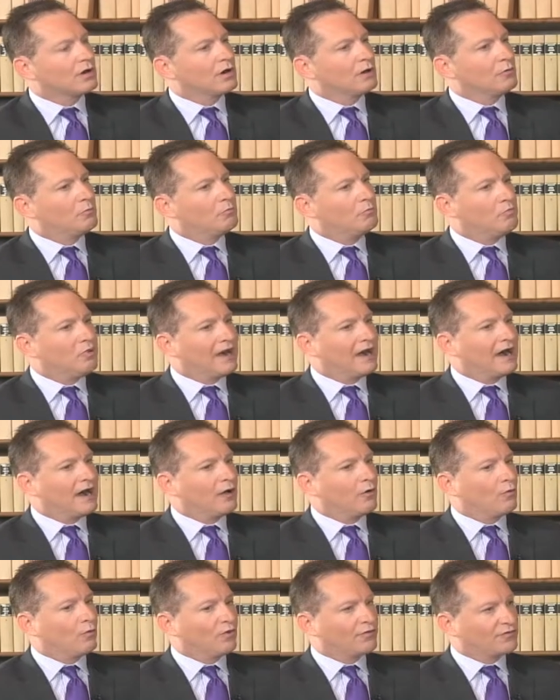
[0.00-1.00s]

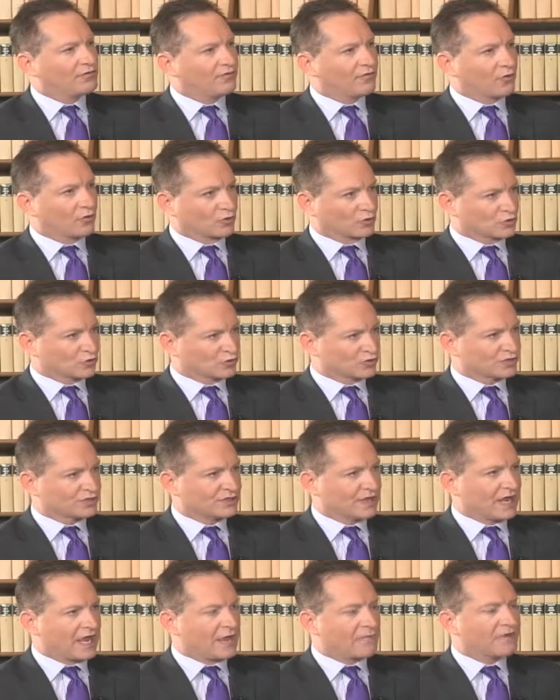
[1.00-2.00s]
about what the voters were
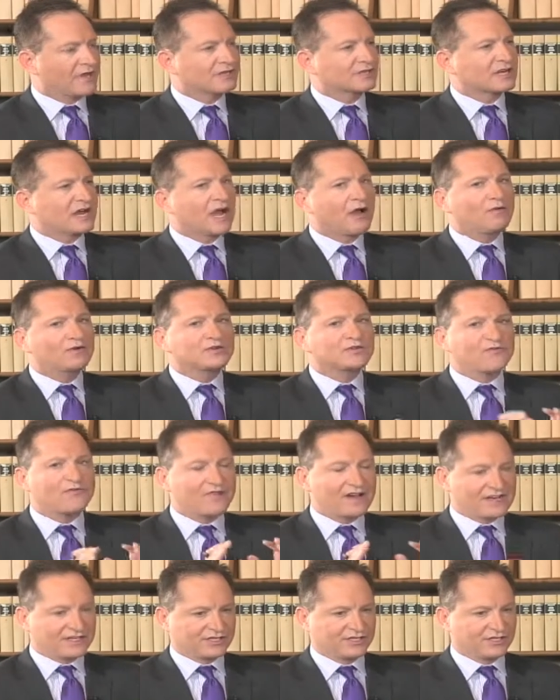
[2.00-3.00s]
saying because I was
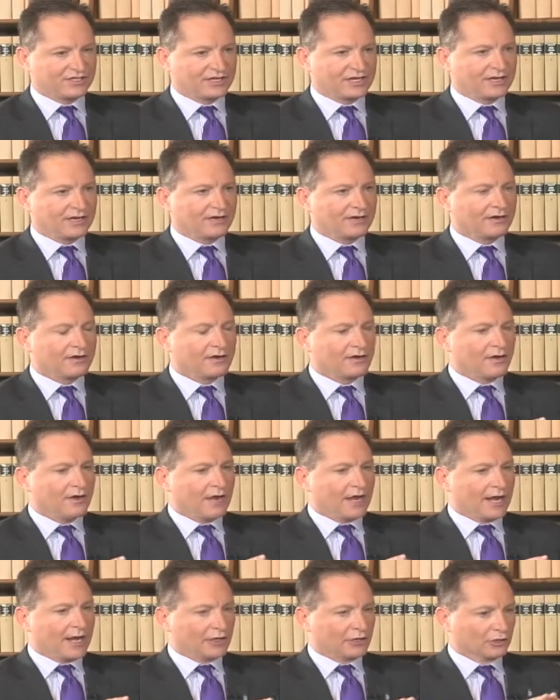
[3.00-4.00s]
fascinated
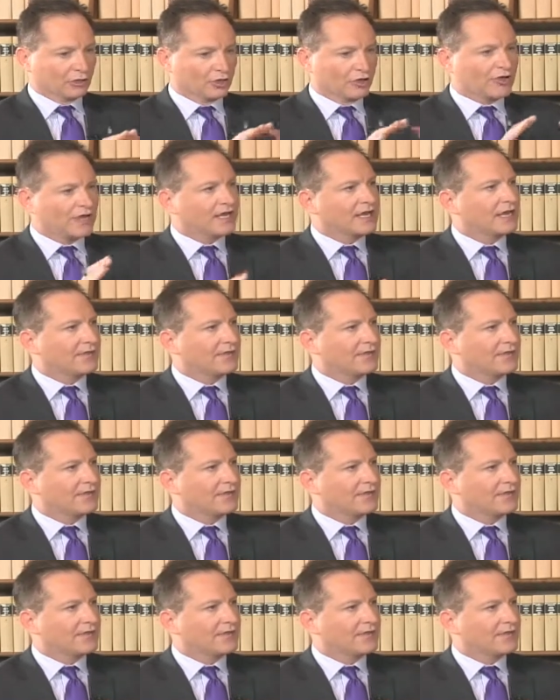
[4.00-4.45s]
in looking